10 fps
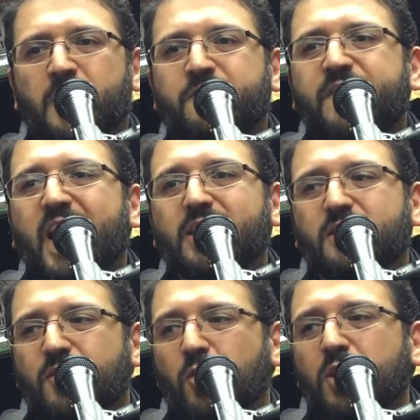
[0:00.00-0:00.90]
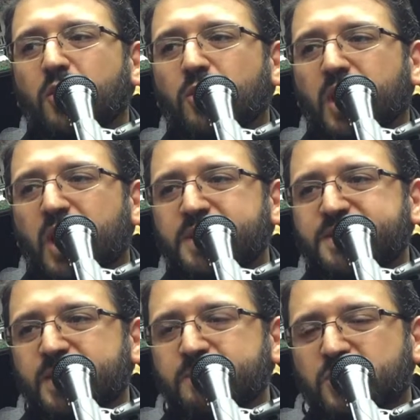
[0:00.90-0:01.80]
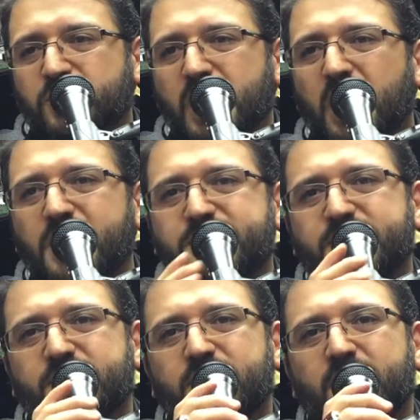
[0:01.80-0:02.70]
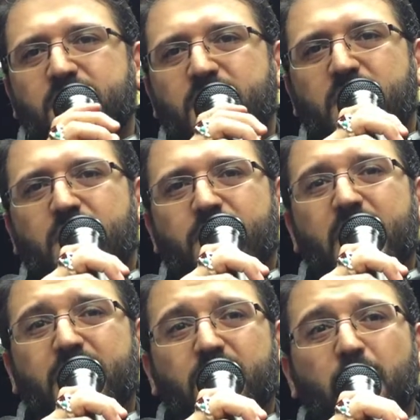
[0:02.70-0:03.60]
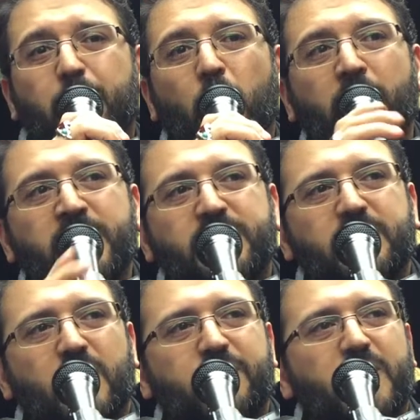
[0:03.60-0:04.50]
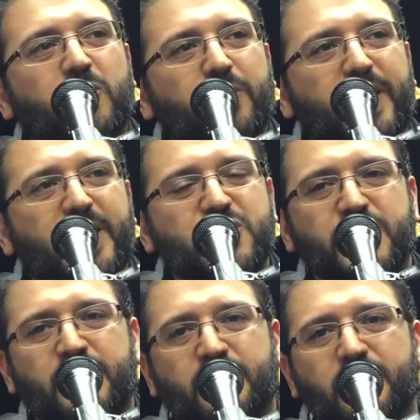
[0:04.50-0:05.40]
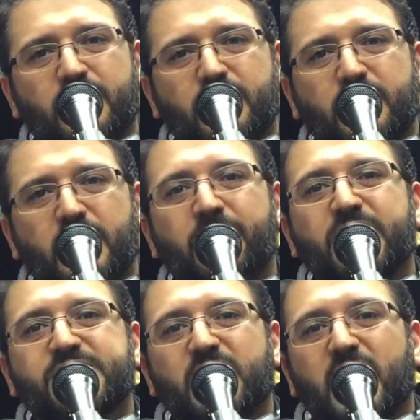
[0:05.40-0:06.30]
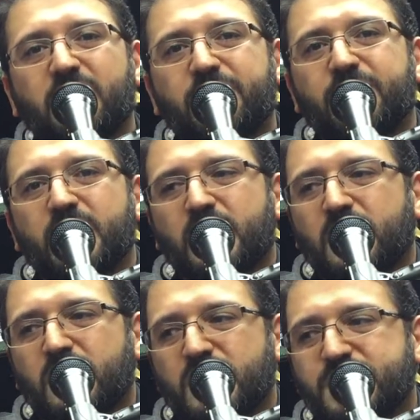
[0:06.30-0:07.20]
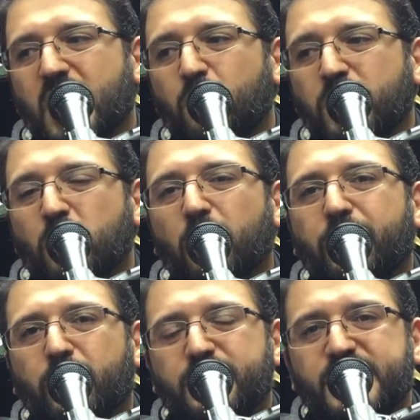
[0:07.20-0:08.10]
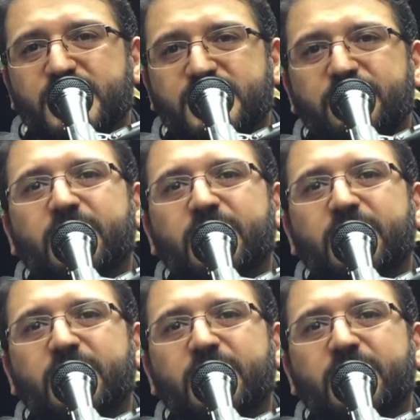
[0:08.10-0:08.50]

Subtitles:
In fact, the Holy Quran seems to tell us that the point of our creation in this life is that we go through these